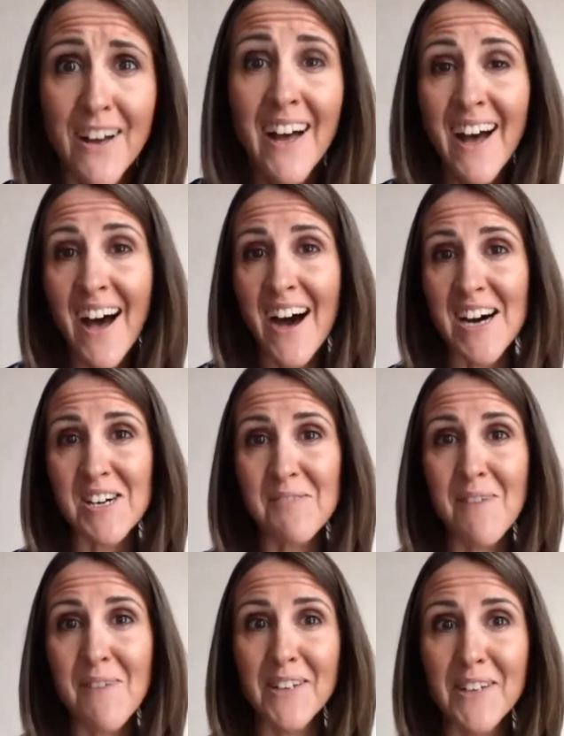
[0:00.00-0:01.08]

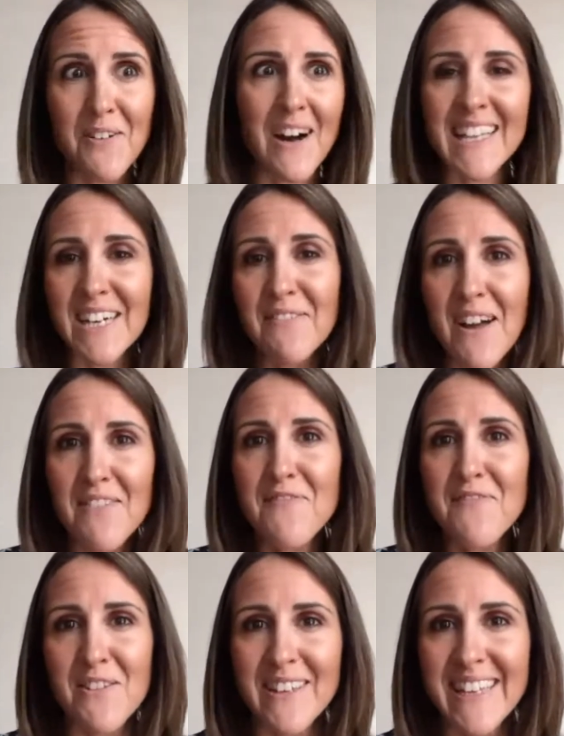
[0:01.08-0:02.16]
I know I love
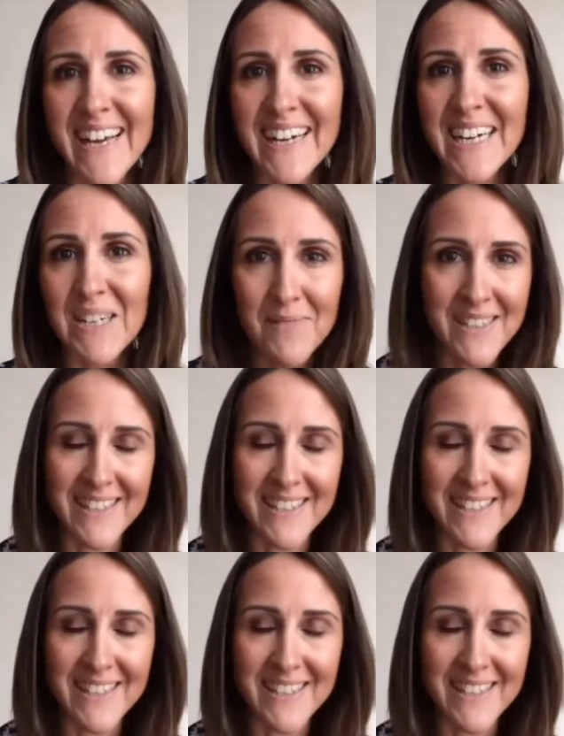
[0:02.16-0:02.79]
hearing the outcomes that,